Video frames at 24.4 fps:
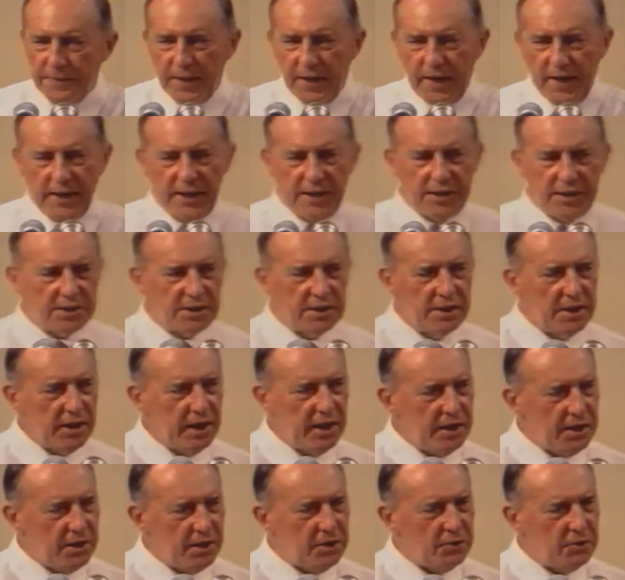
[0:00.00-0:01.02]
And it's an
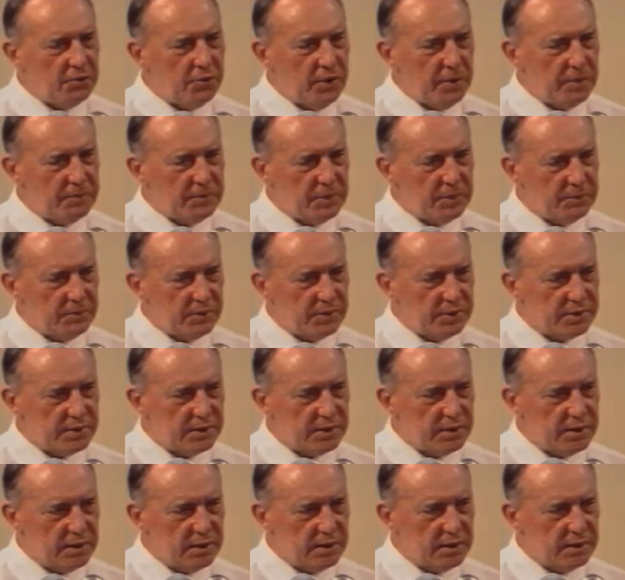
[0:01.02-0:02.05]
incorruptible
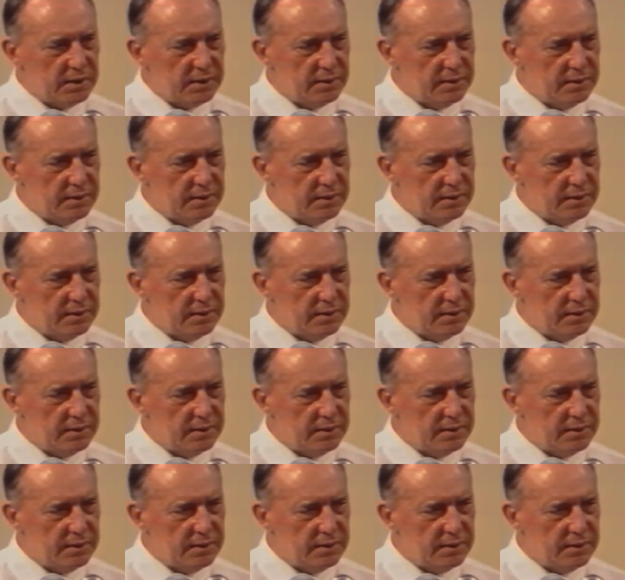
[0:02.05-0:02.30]
seed.